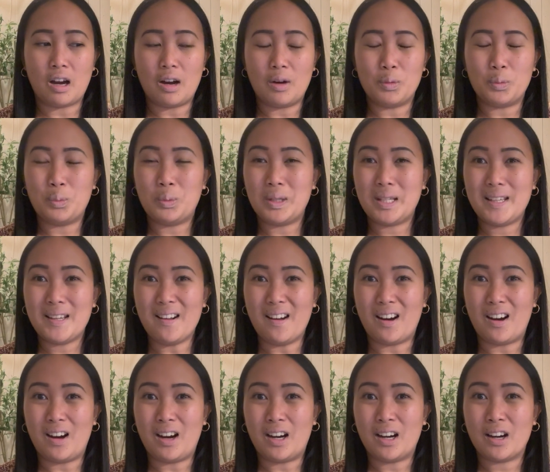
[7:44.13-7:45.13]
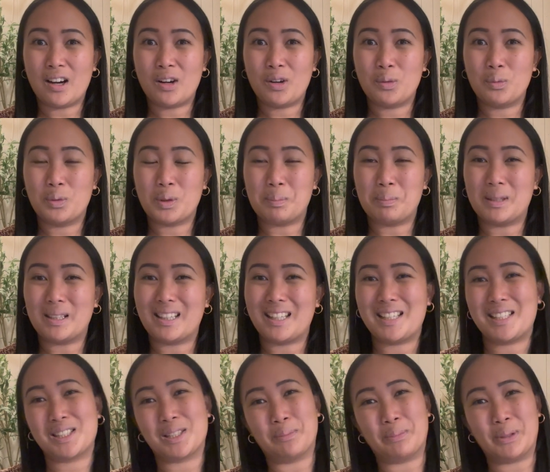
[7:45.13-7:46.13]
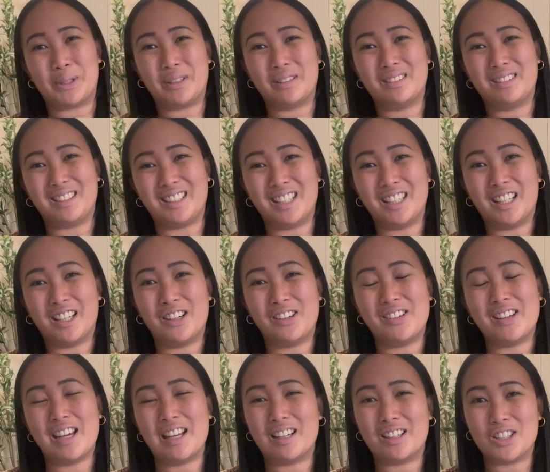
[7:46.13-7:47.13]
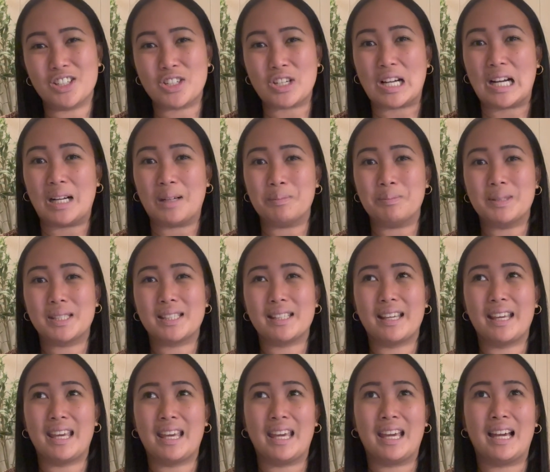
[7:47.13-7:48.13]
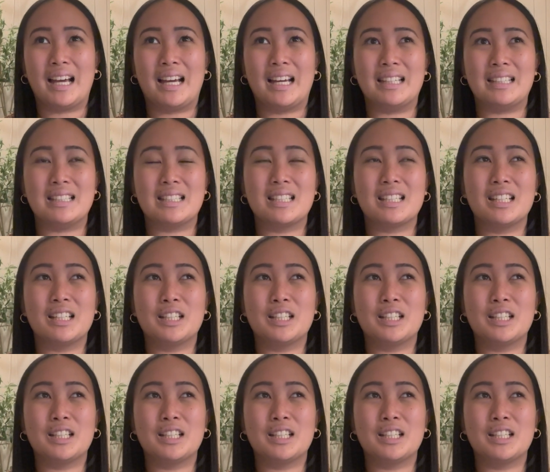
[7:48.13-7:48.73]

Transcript: we are replaceable, you know, in our jobs, and